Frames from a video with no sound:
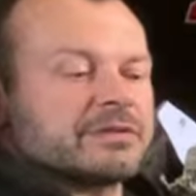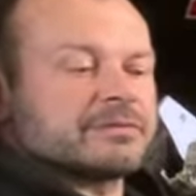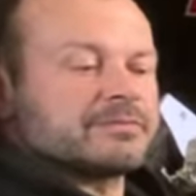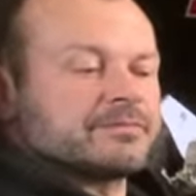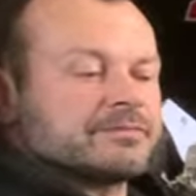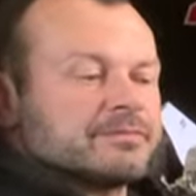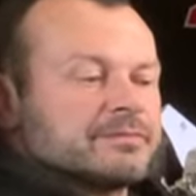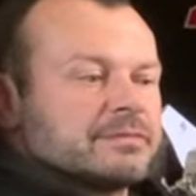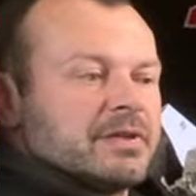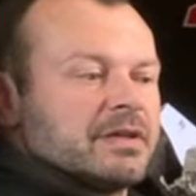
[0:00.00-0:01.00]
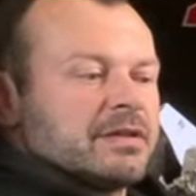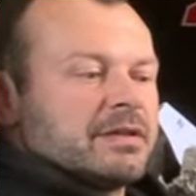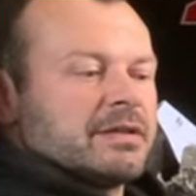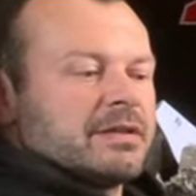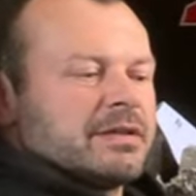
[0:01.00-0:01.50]
one cylinder though, isn't it?
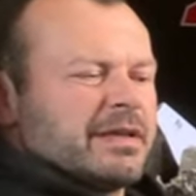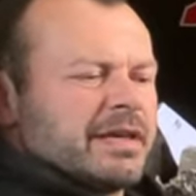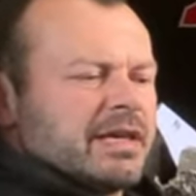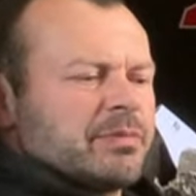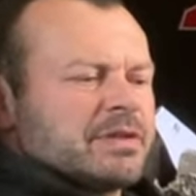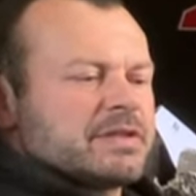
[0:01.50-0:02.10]
You know, it's yeah, like. Yeah,